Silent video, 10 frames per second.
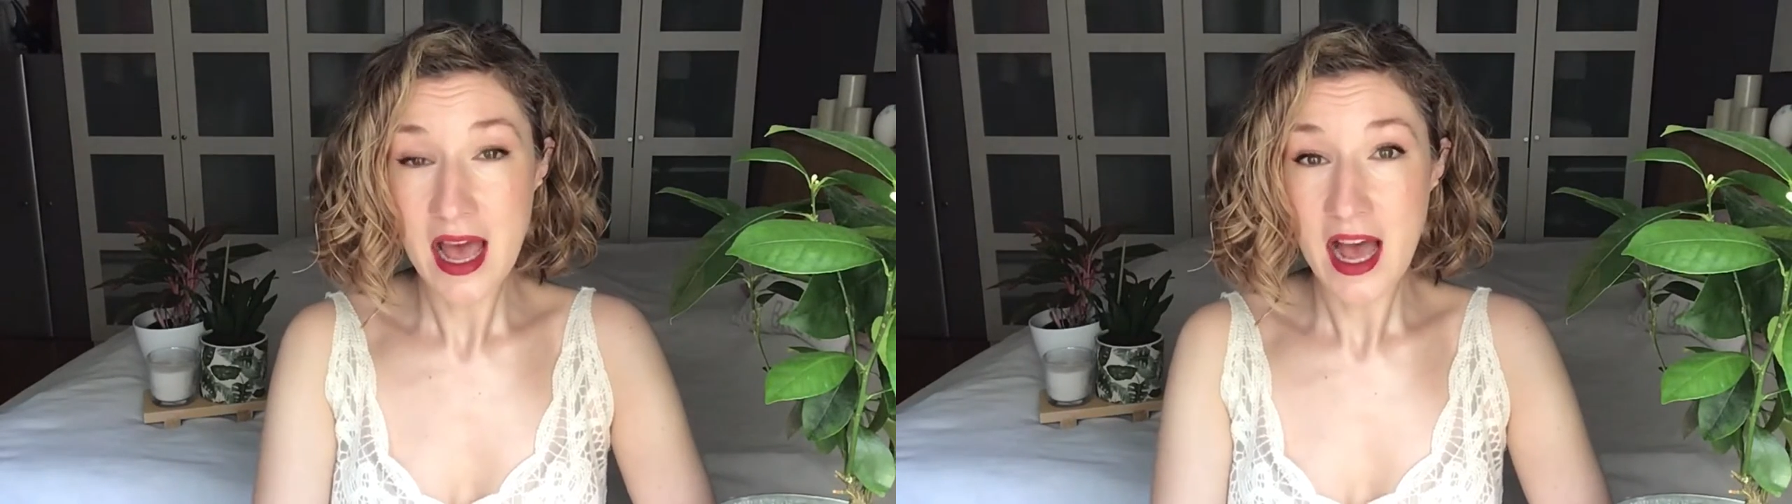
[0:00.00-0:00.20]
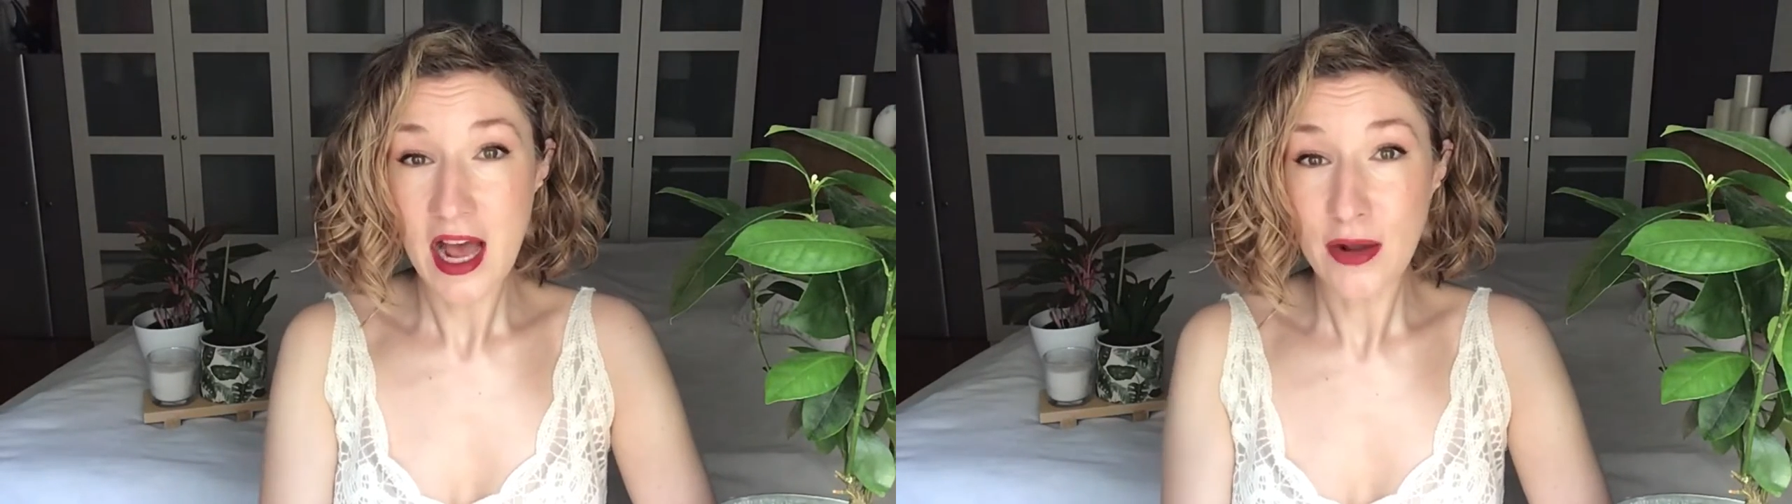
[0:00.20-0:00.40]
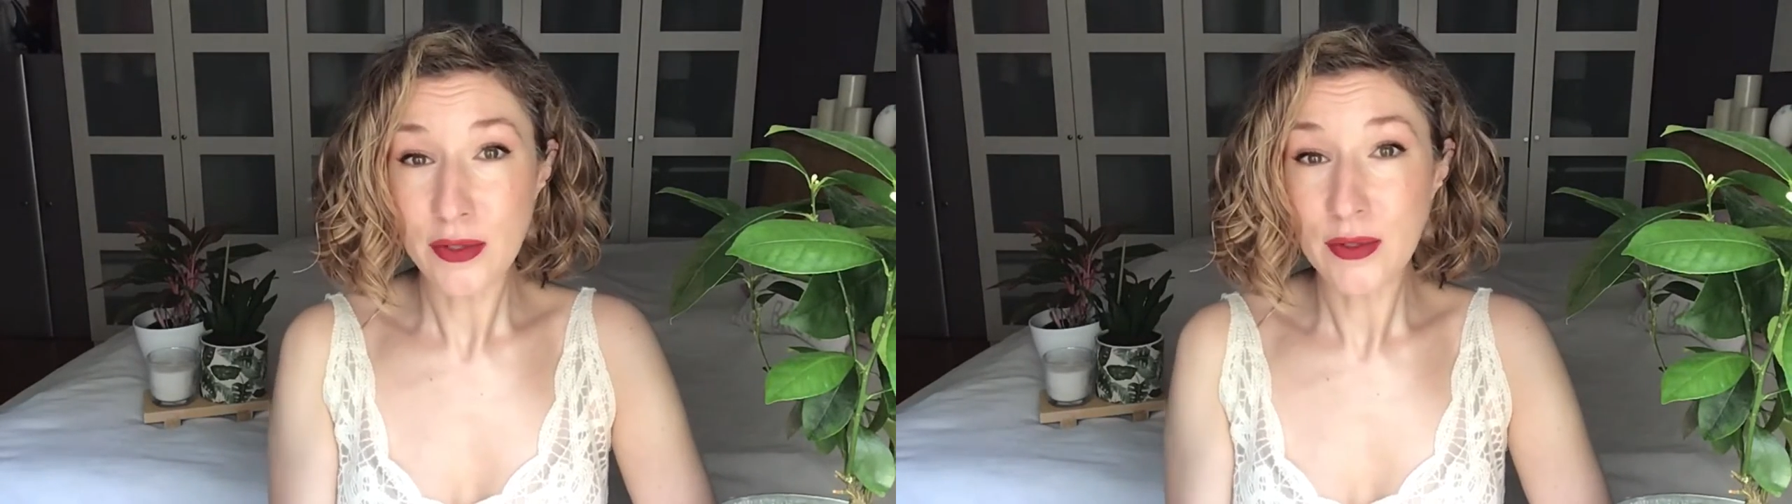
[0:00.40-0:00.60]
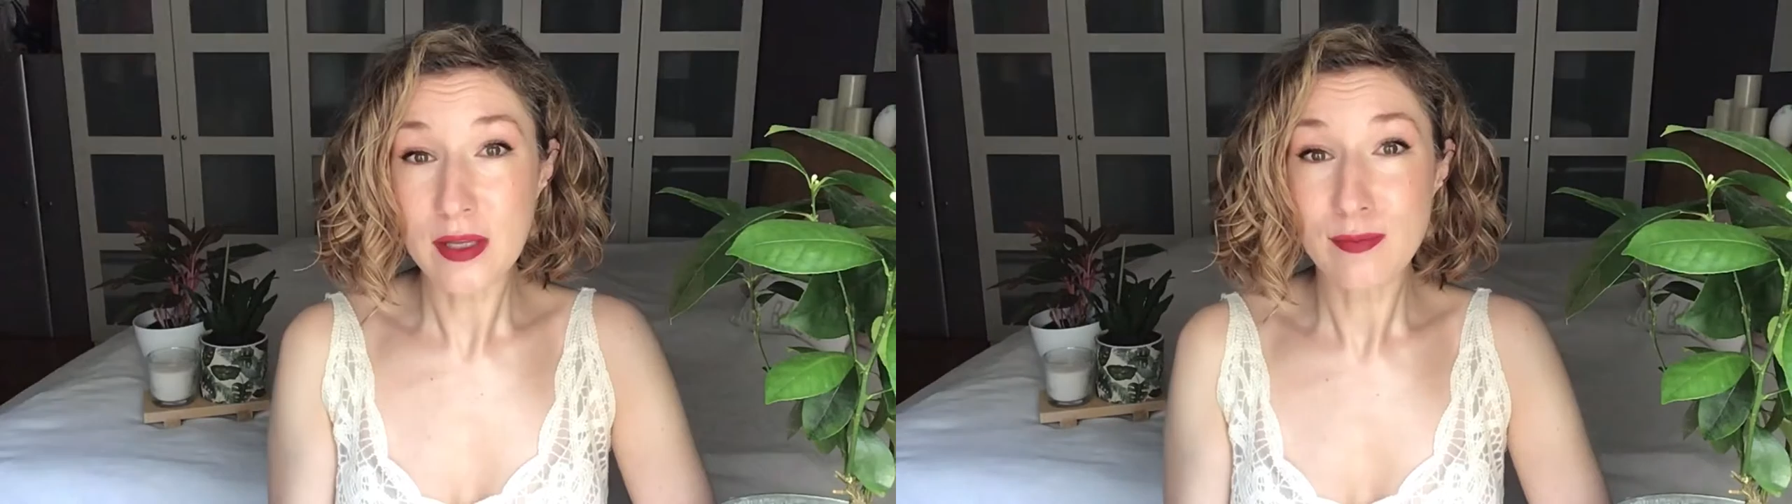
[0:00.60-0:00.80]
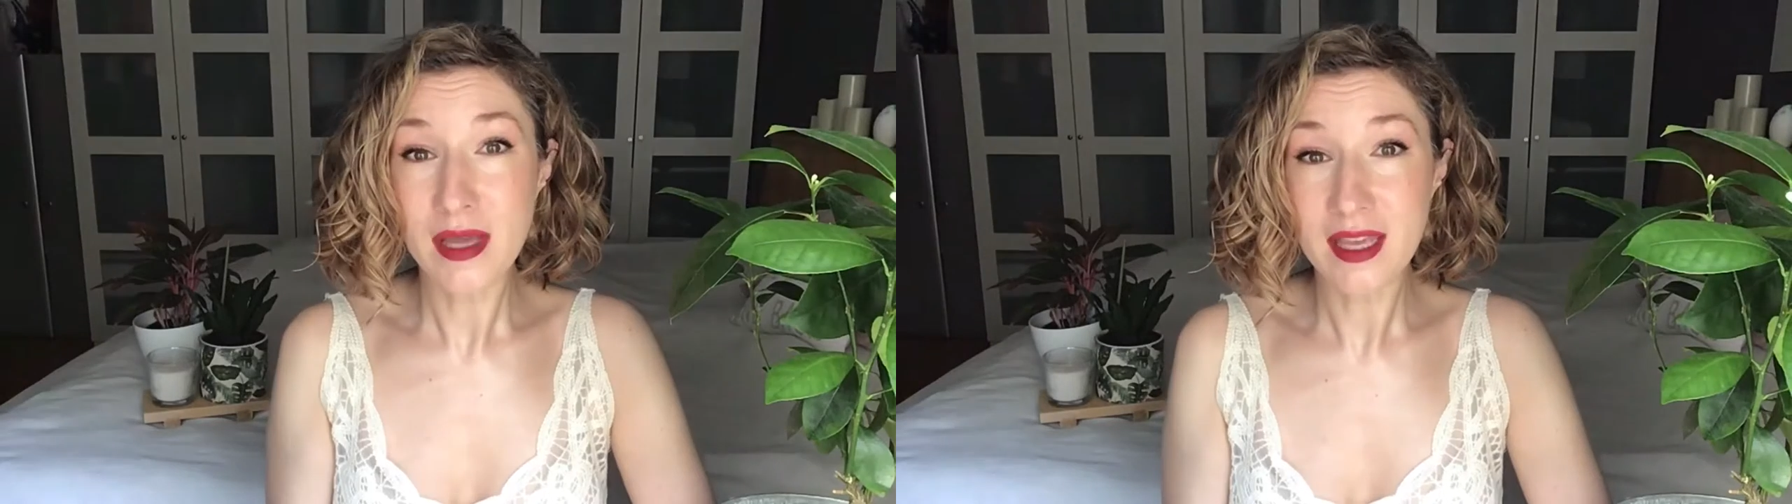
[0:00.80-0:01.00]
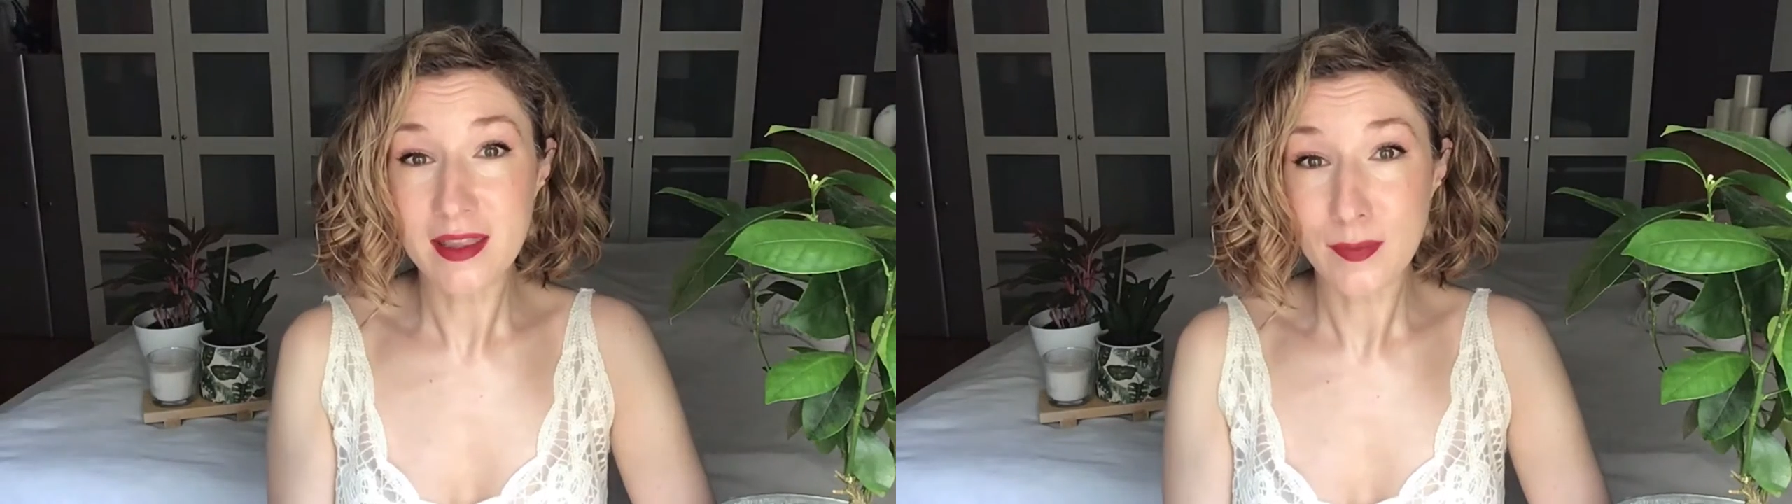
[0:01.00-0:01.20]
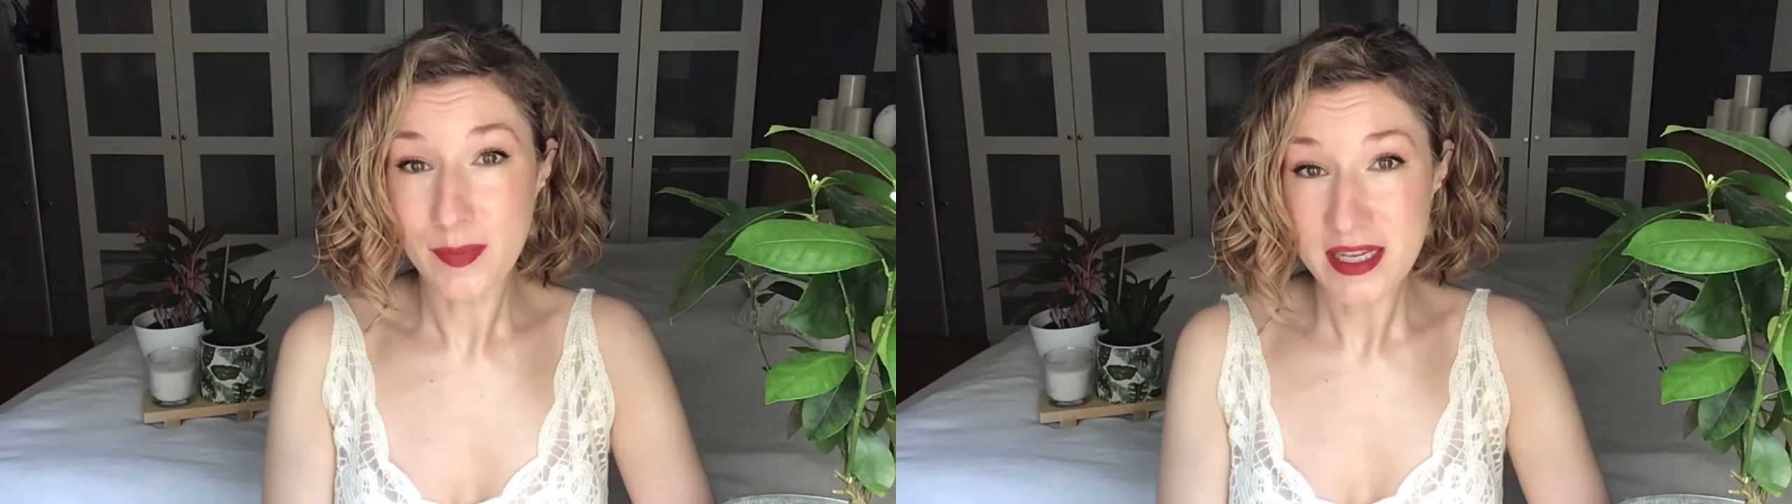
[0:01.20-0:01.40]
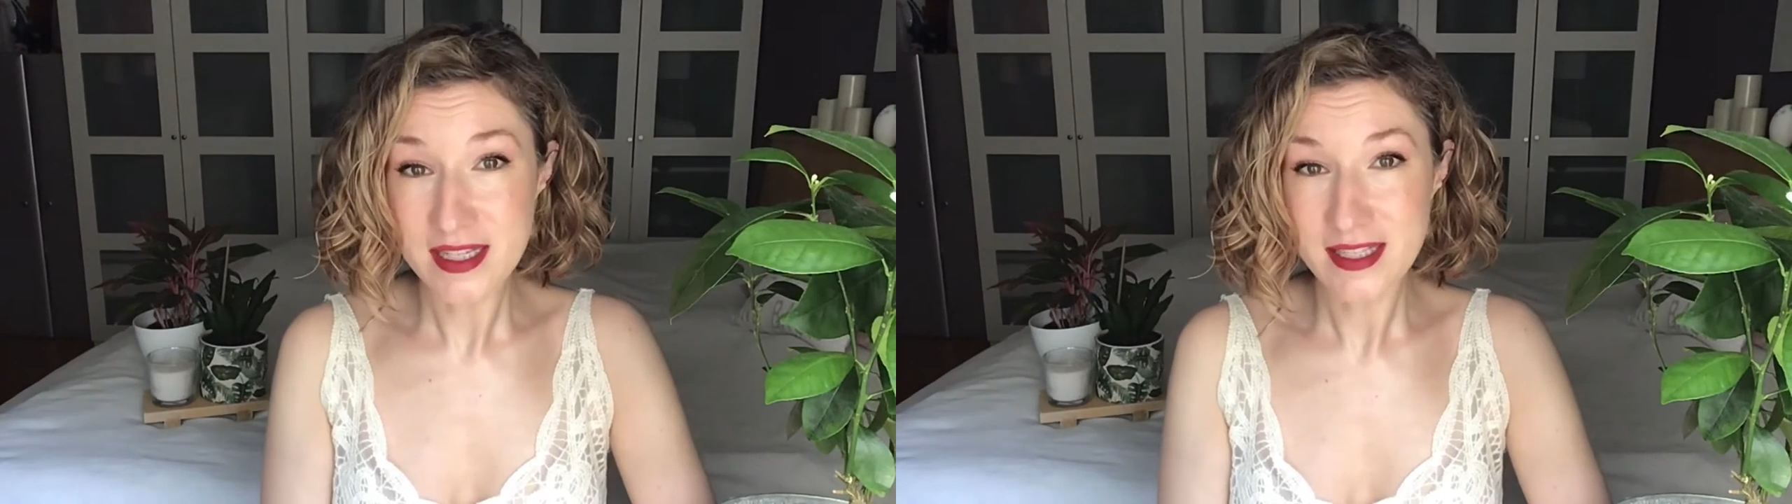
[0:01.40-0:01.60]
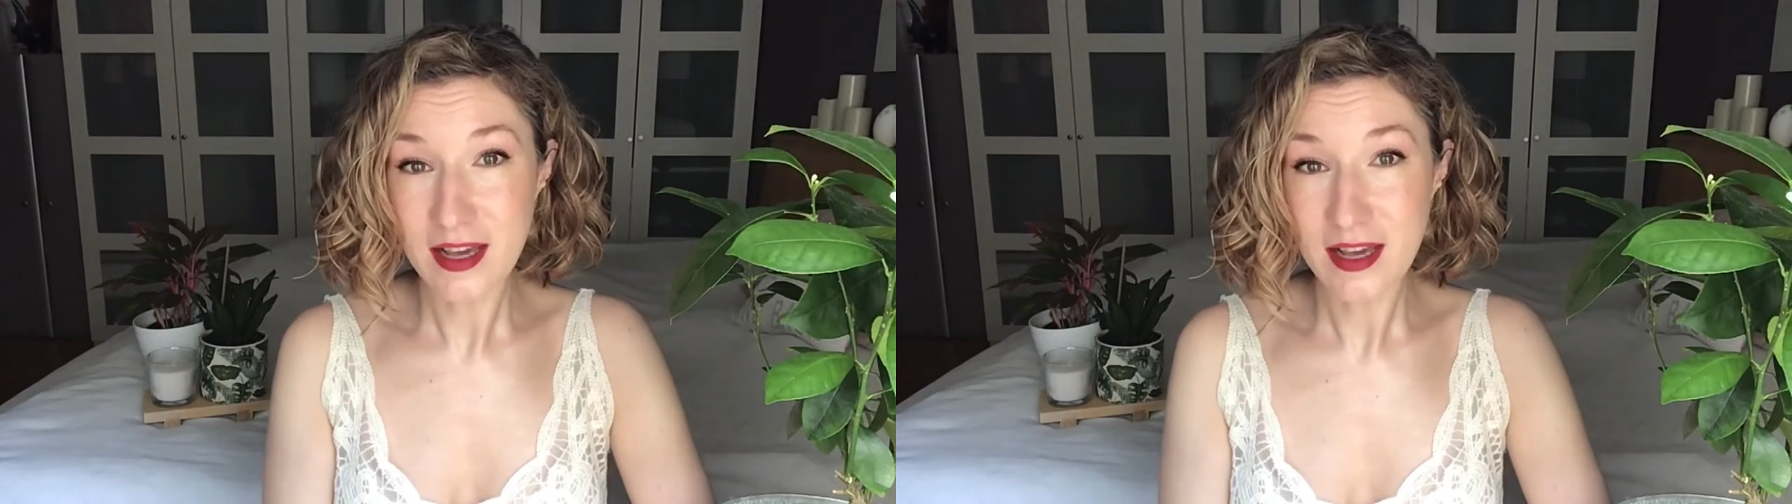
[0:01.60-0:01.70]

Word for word: How you can make the best